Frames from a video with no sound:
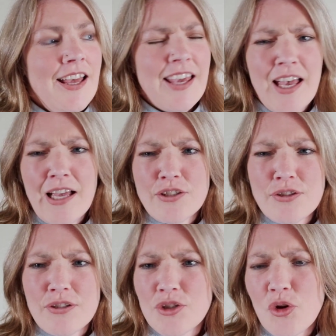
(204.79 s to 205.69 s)
Yeah, I
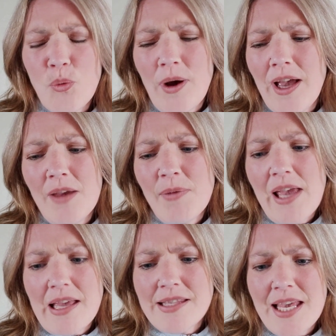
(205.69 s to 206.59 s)
don't know why
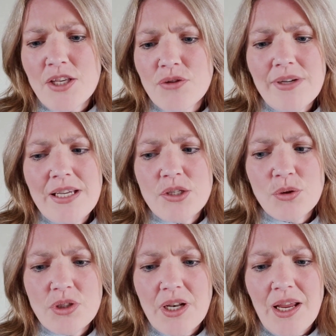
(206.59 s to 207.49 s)
my knees are really
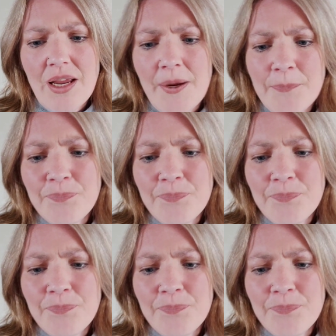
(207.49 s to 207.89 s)
sore today.